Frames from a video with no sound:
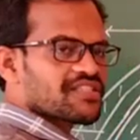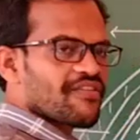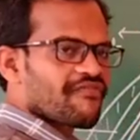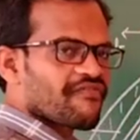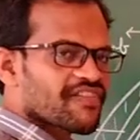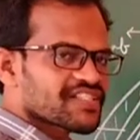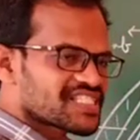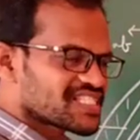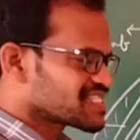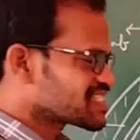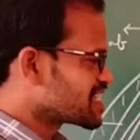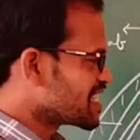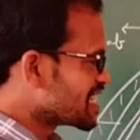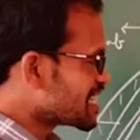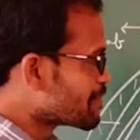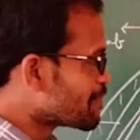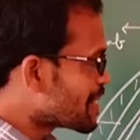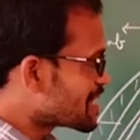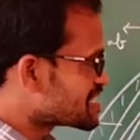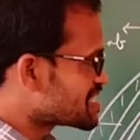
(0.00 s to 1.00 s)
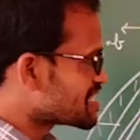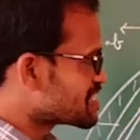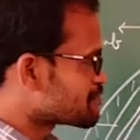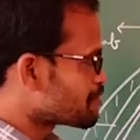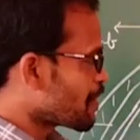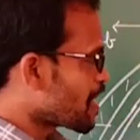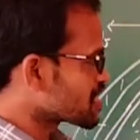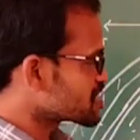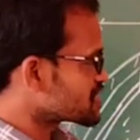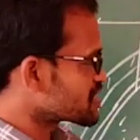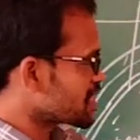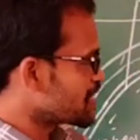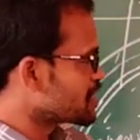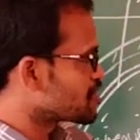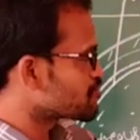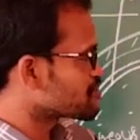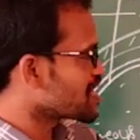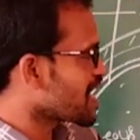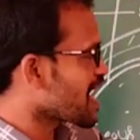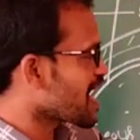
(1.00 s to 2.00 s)
the first image is passed
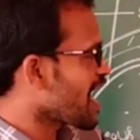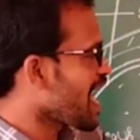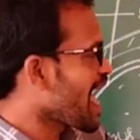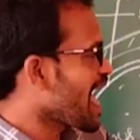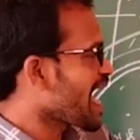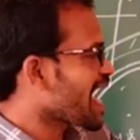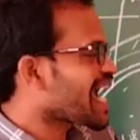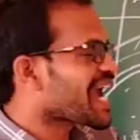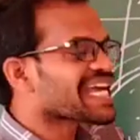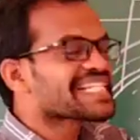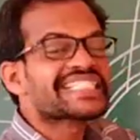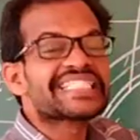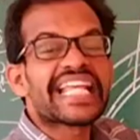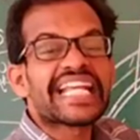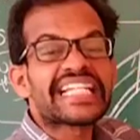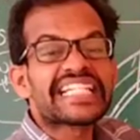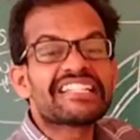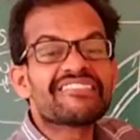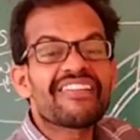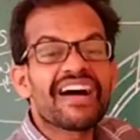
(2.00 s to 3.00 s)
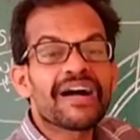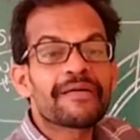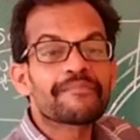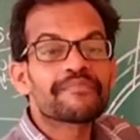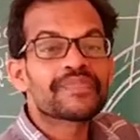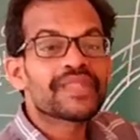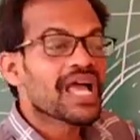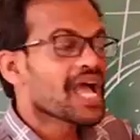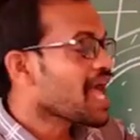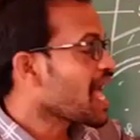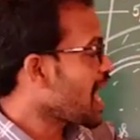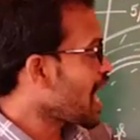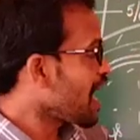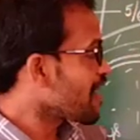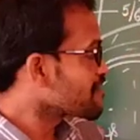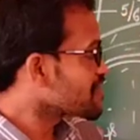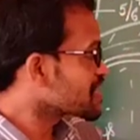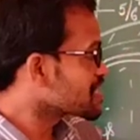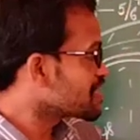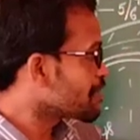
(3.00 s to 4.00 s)
into the conjunctiva.
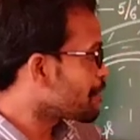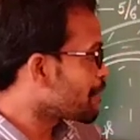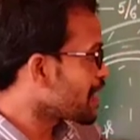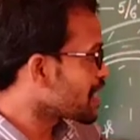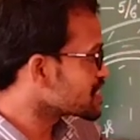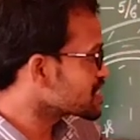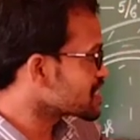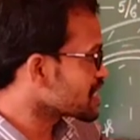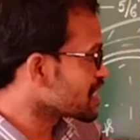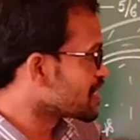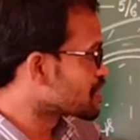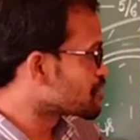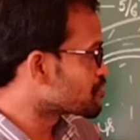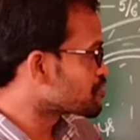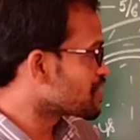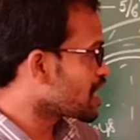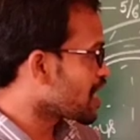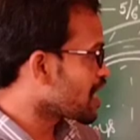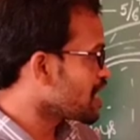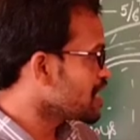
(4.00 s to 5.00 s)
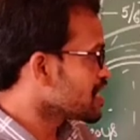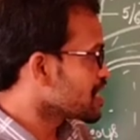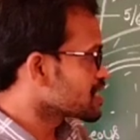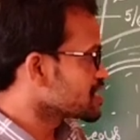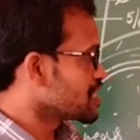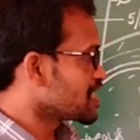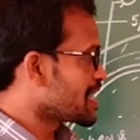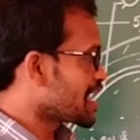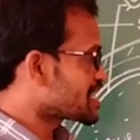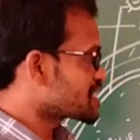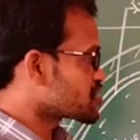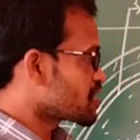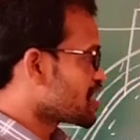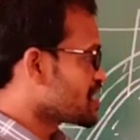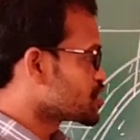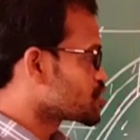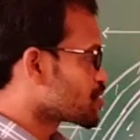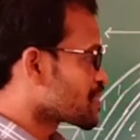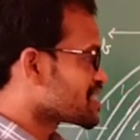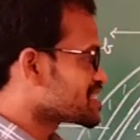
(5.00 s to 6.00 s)
After they pass into the next
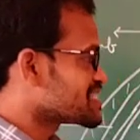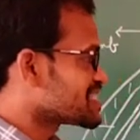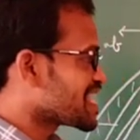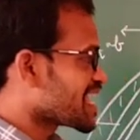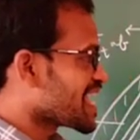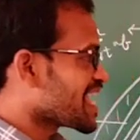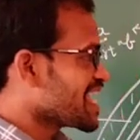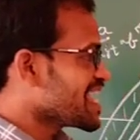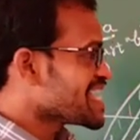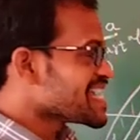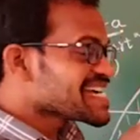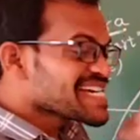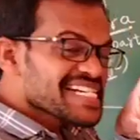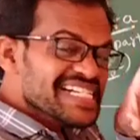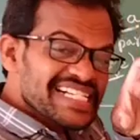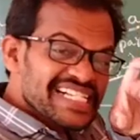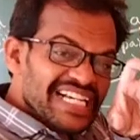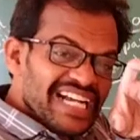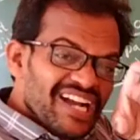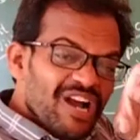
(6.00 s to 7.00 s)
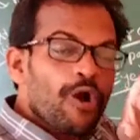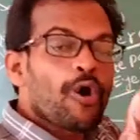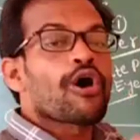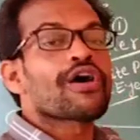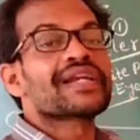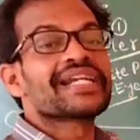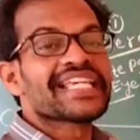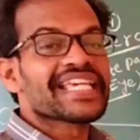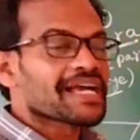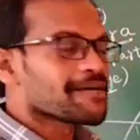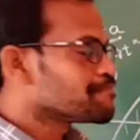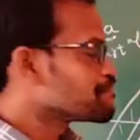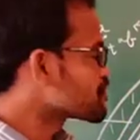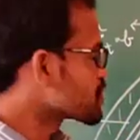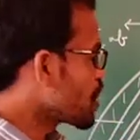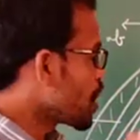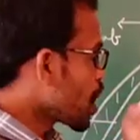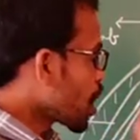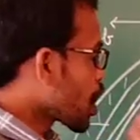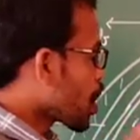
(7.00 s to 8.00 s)
place is known as a cornea.
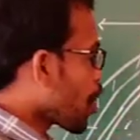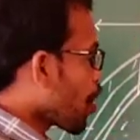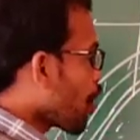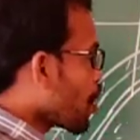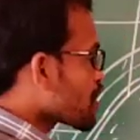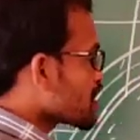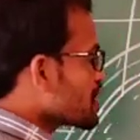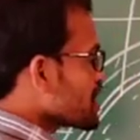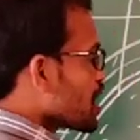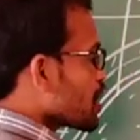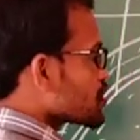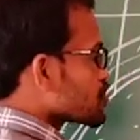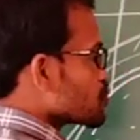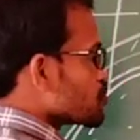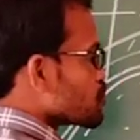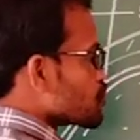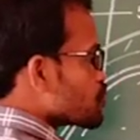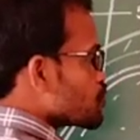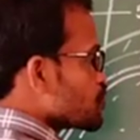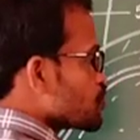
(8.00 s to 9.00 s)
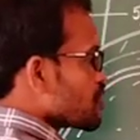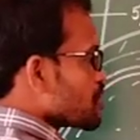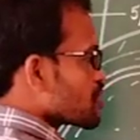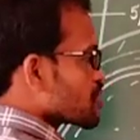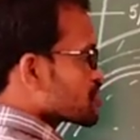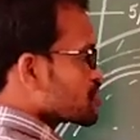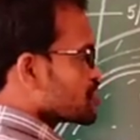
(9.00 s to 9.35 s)
Cornea to